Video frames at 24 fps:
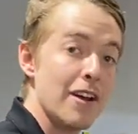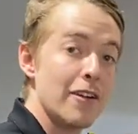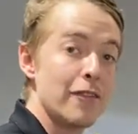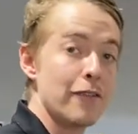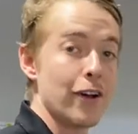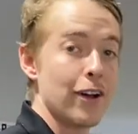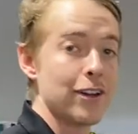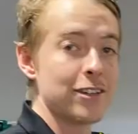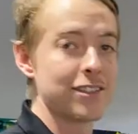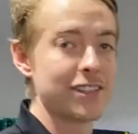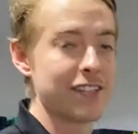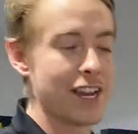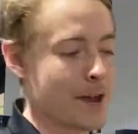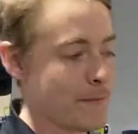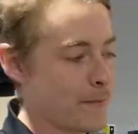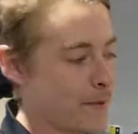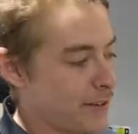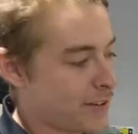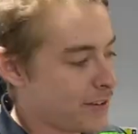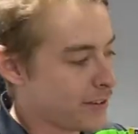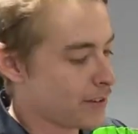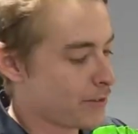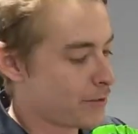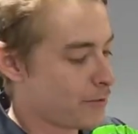first step
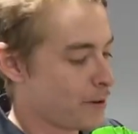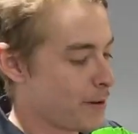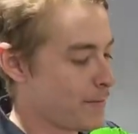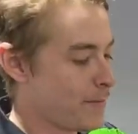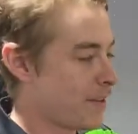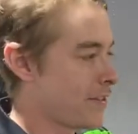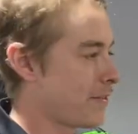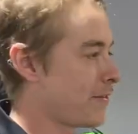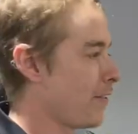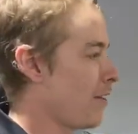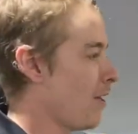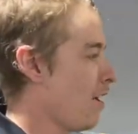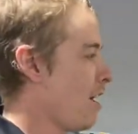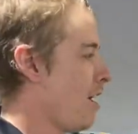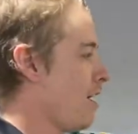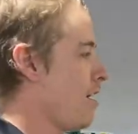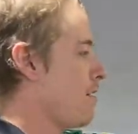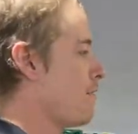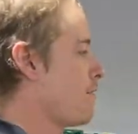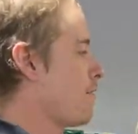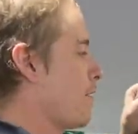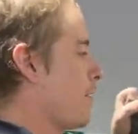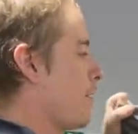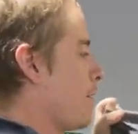is to just rip this fly
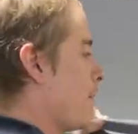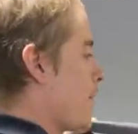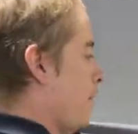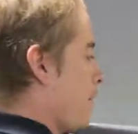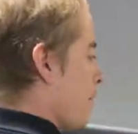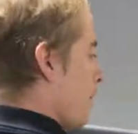off.